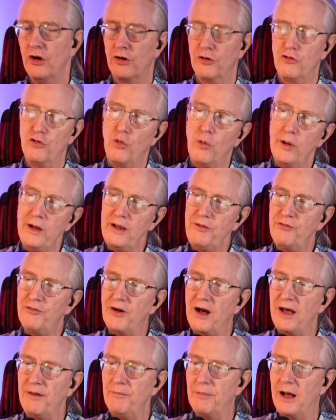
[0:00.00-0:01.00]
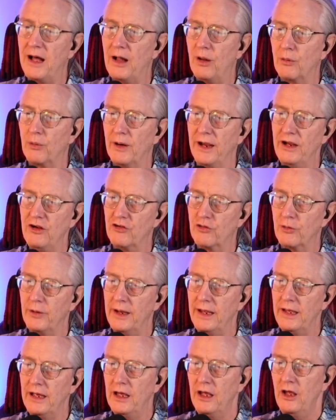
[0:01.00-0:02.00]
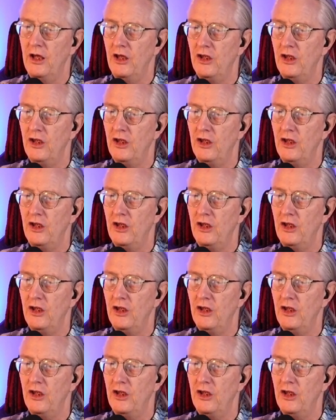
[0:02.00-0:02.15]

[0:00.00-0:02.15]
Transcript: 25-mile range ring,